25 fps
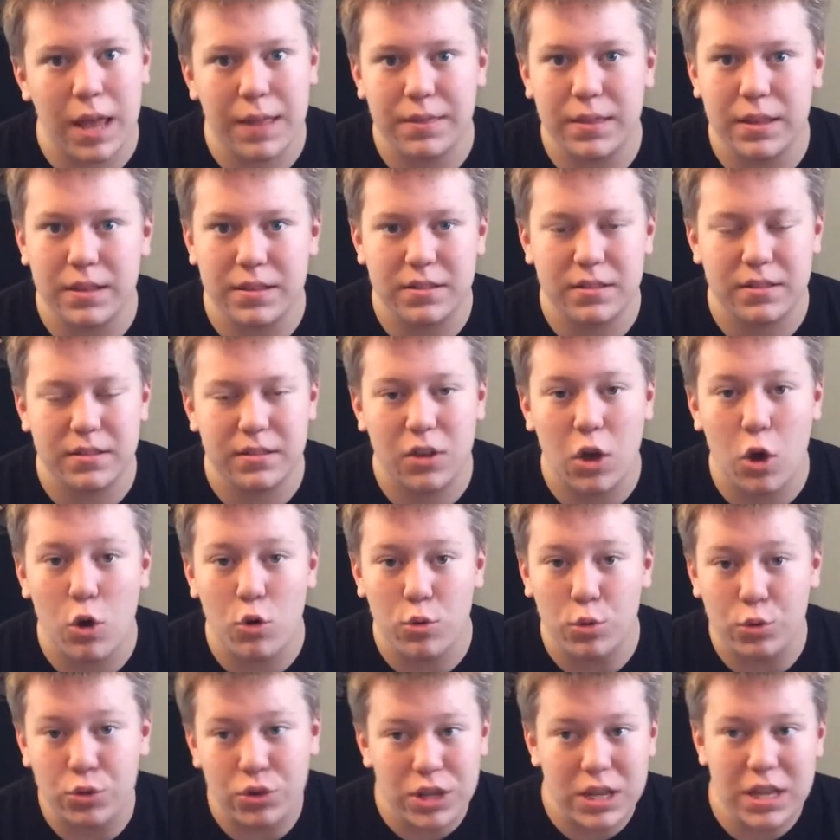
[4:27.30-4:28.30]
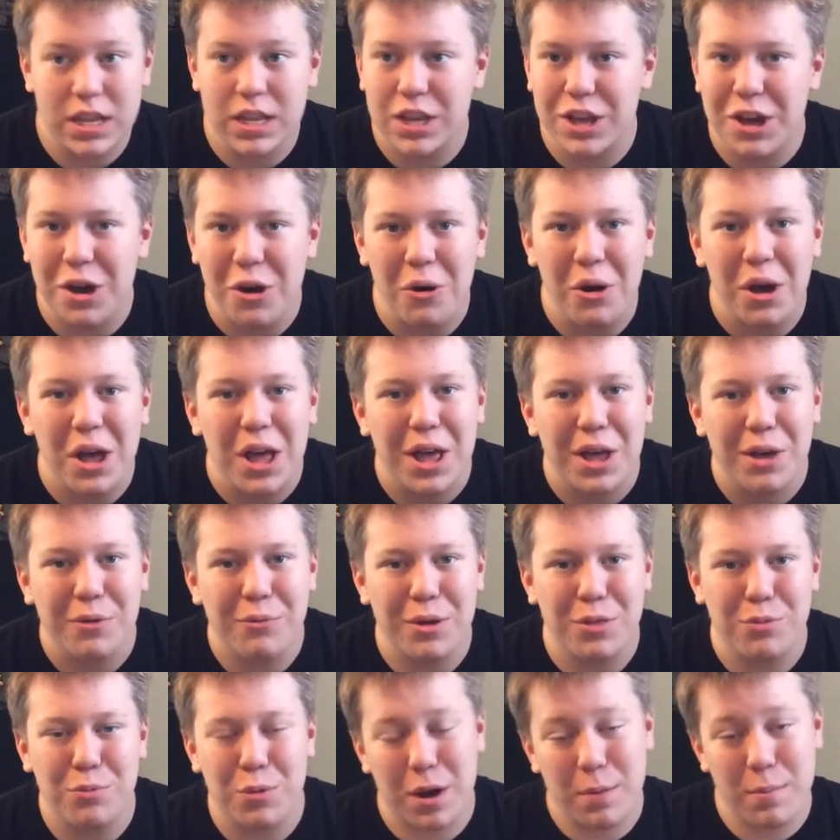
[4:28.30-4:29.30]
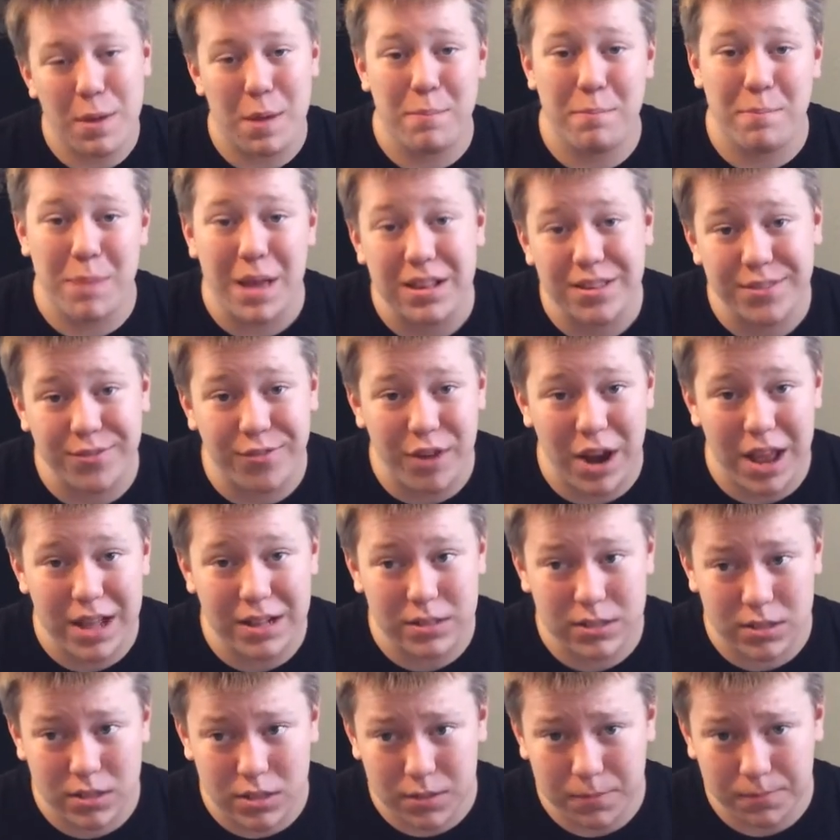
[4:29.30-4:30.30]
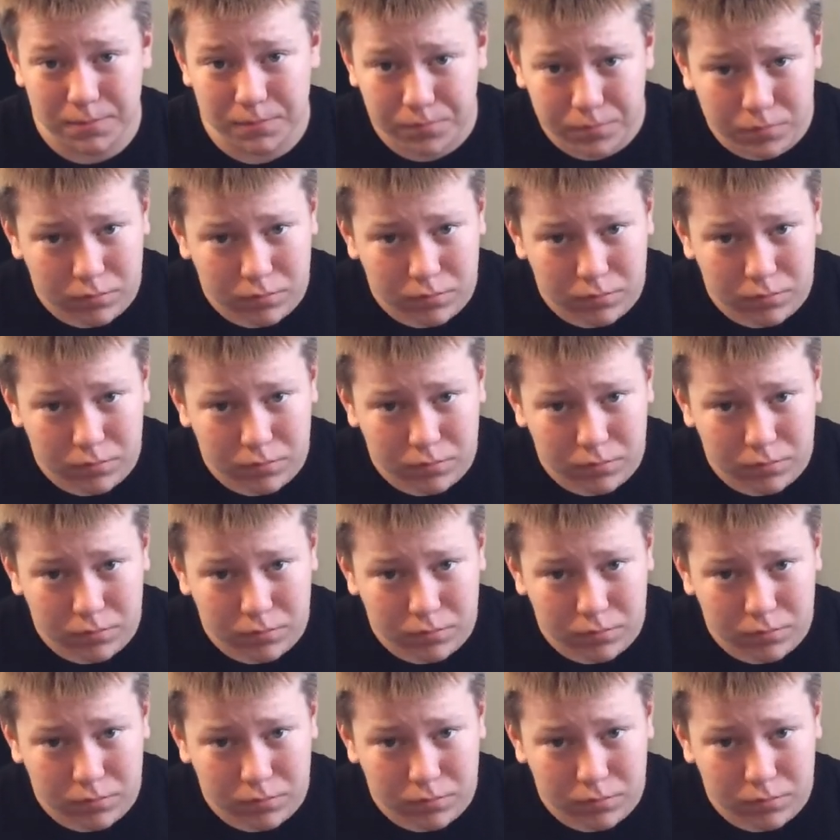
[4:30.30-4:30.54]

this co-CEO with one of my best friends.